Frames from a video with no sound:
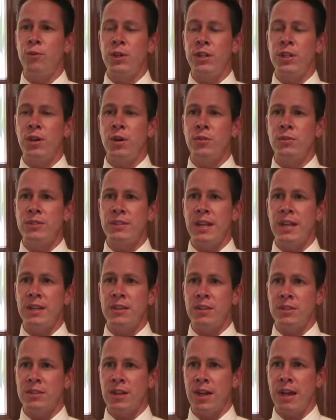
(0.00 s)
we don't take
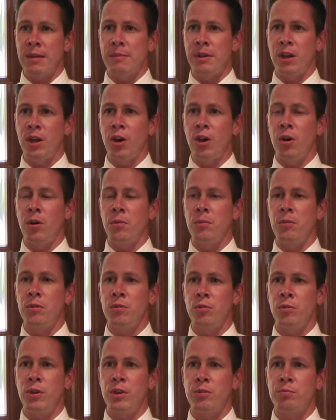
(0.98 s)
the time at home
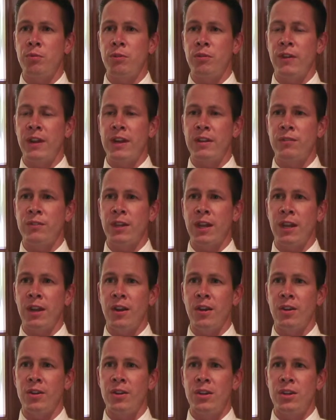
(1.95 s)
with preventive
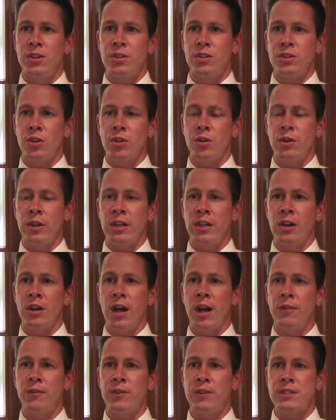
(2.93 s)
care. So in our
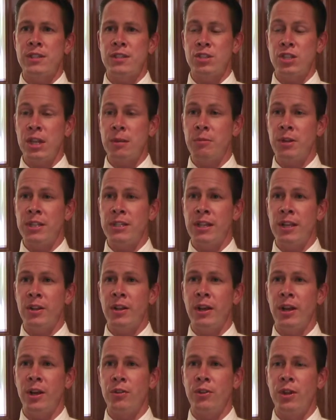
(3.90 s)
office at Chamberlain Dental
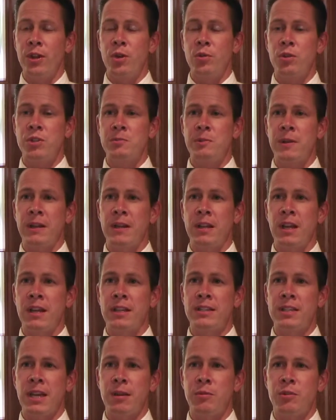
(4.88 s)
Health, we'll spend a lot
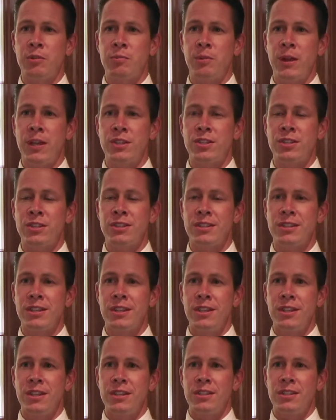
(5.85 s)
of time with patients
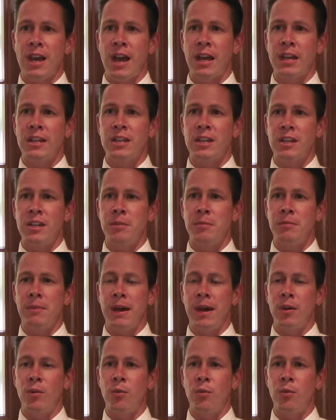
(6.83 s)
talking to them about